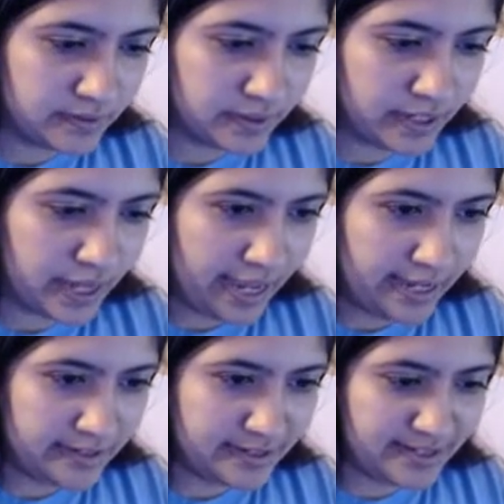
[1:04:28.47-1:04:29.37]
I'm gonna
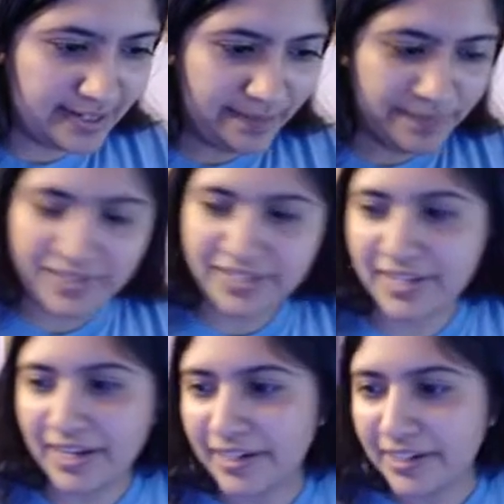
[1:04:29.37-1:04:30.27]
add a step
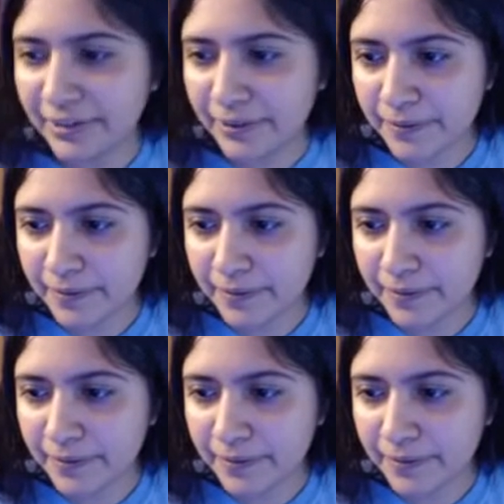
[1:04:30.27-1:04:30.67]
inside here,